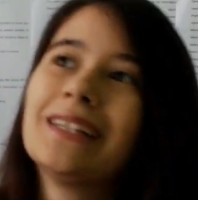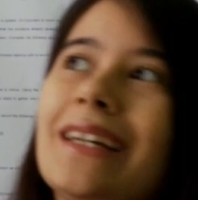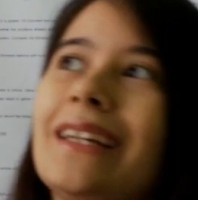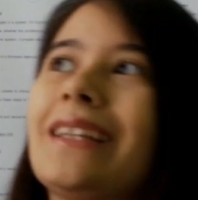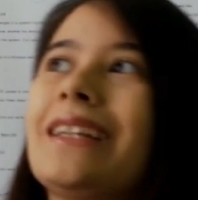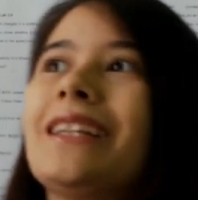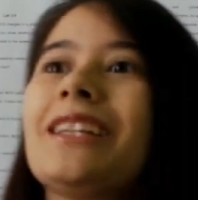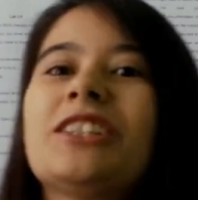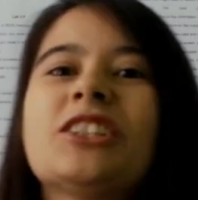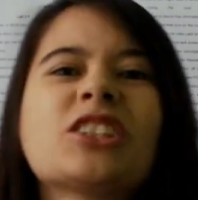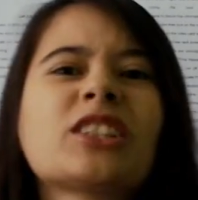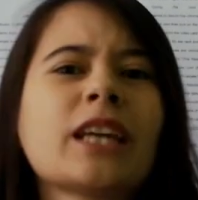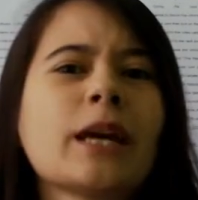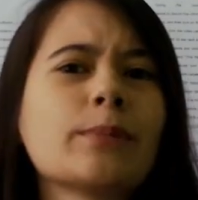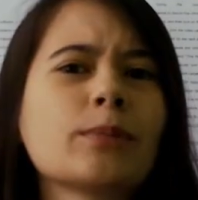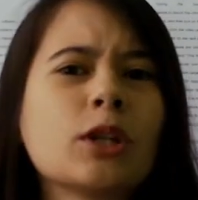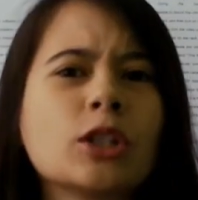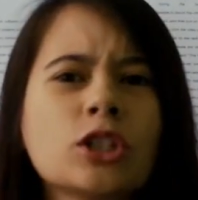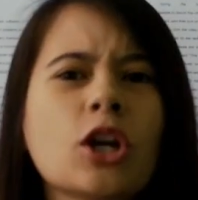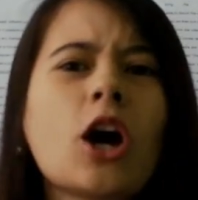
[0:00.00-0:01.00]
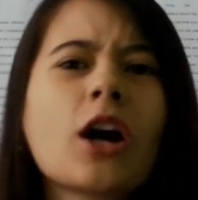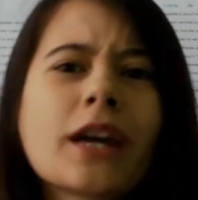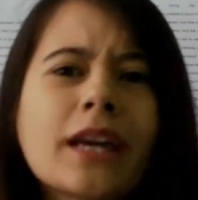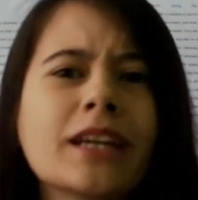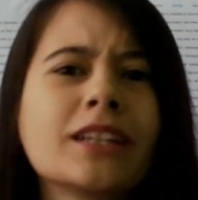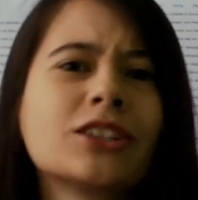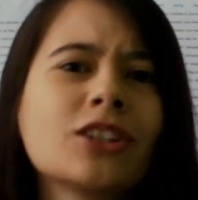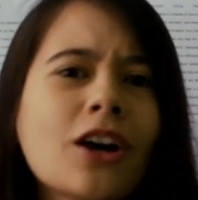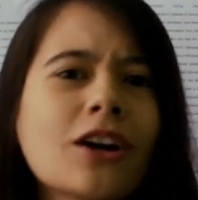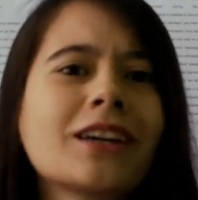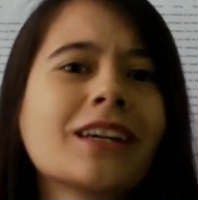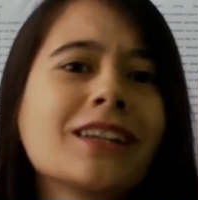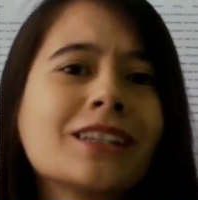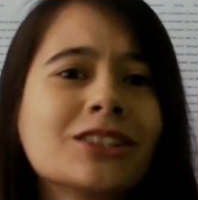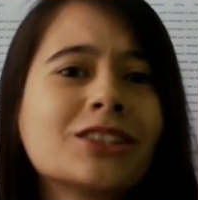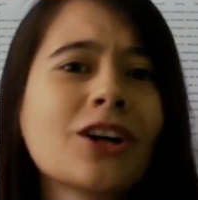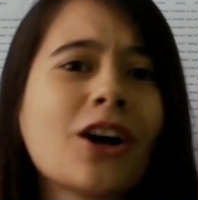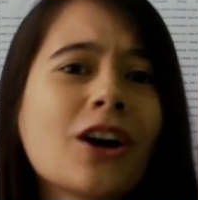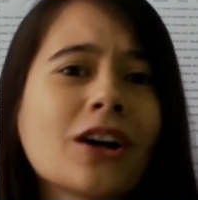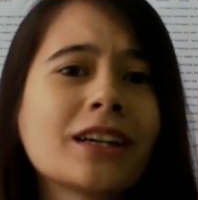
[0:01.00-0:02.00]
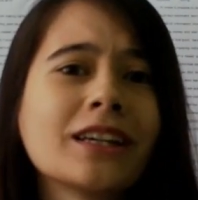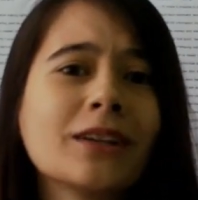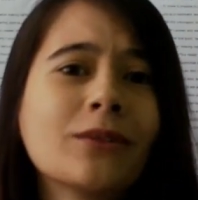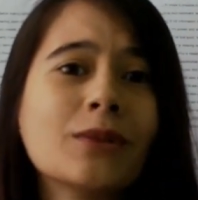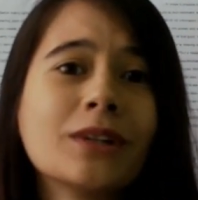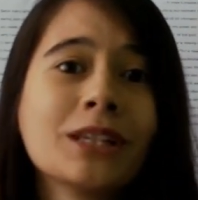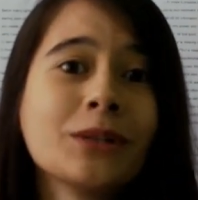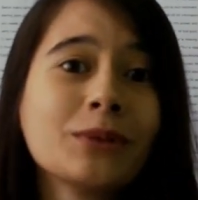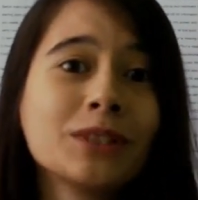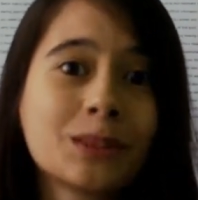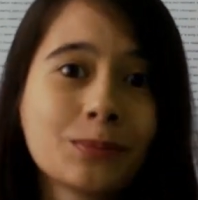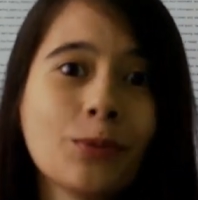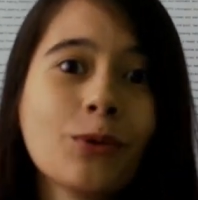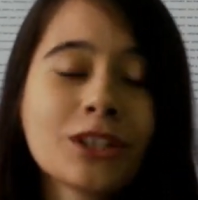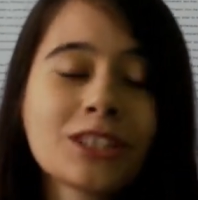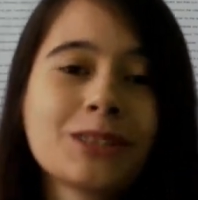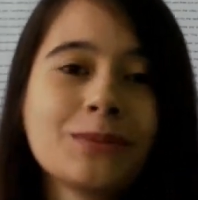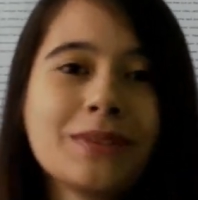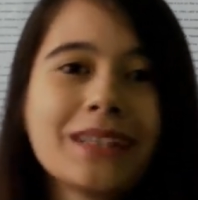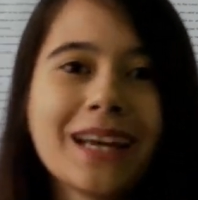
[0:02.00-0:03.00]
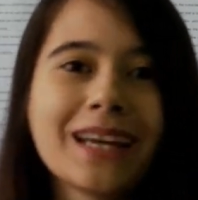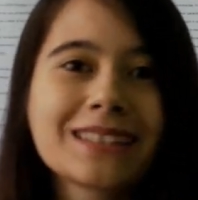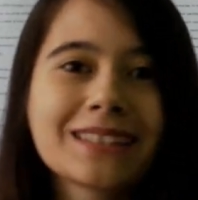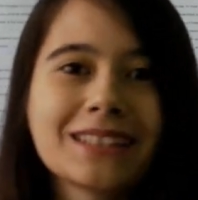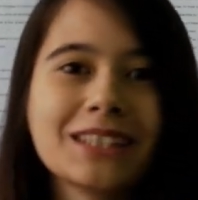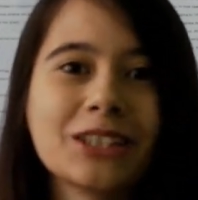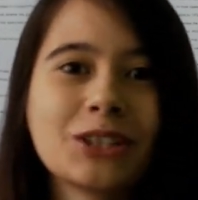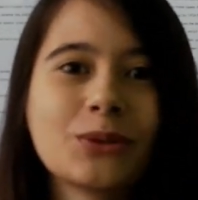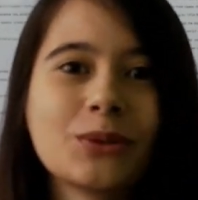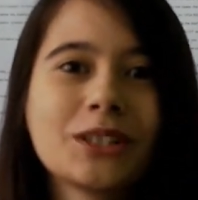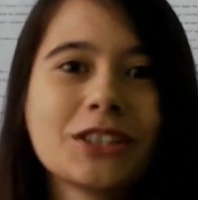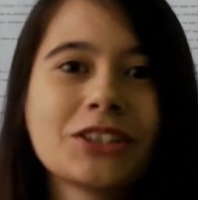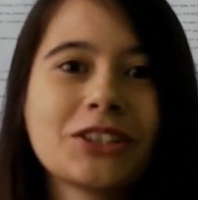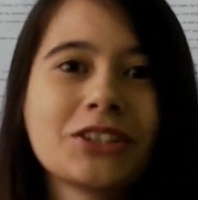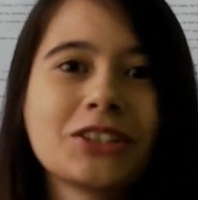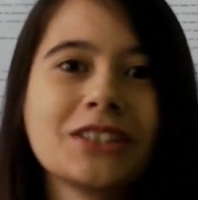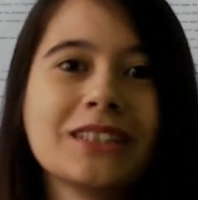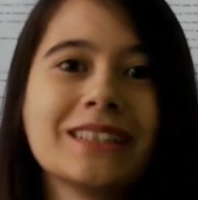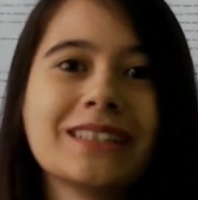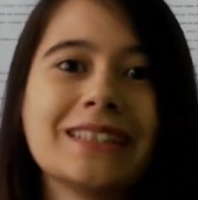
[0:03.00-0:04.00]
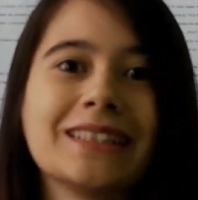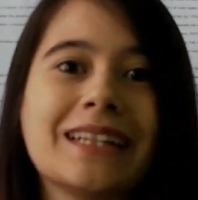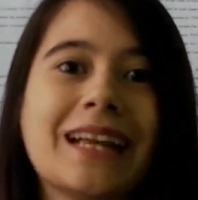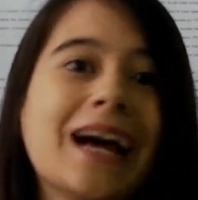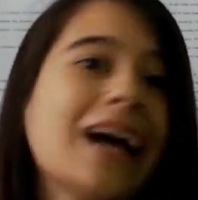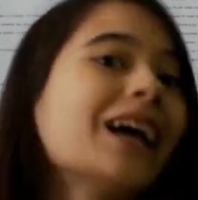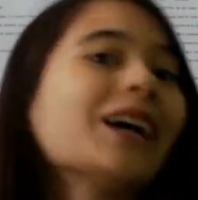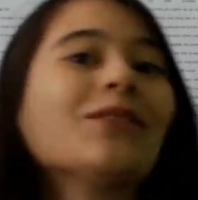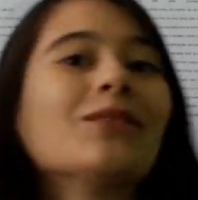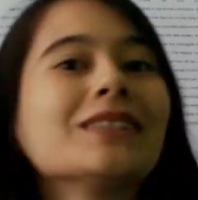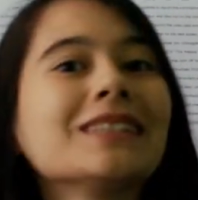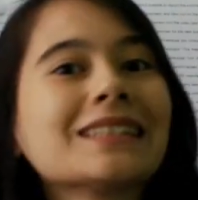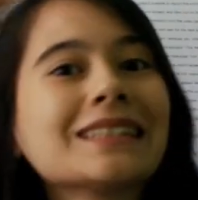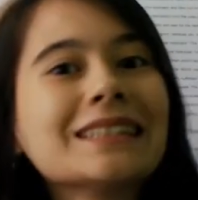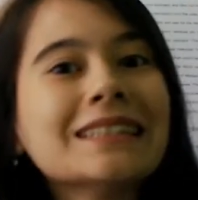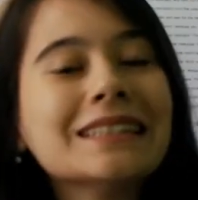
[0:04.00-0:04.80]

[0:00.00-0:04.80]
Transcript: And then he just kept on talking and talking and talking when he was supposed to be asking questions and I was